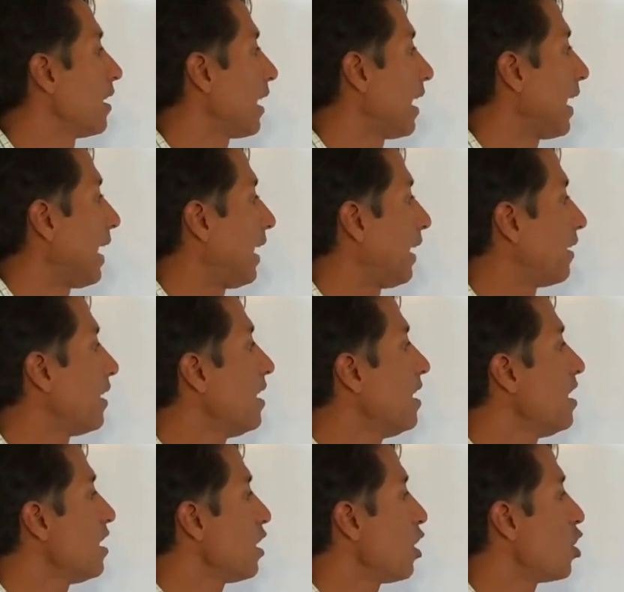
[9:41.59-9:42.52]
And
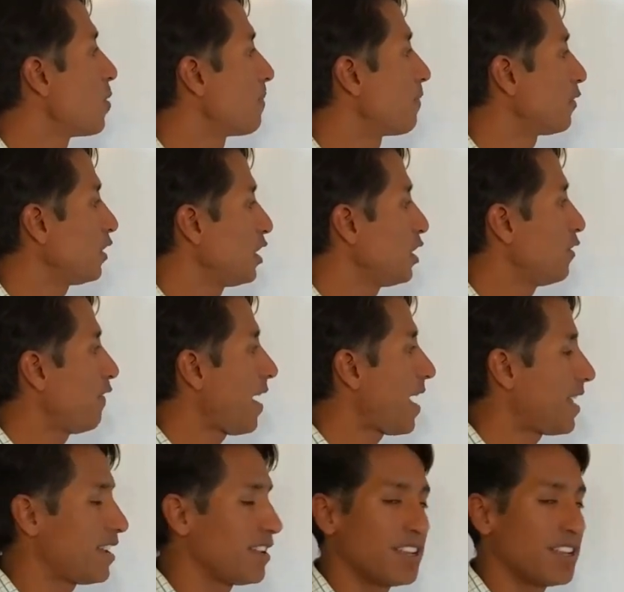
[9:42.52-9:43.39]
hopefully you've had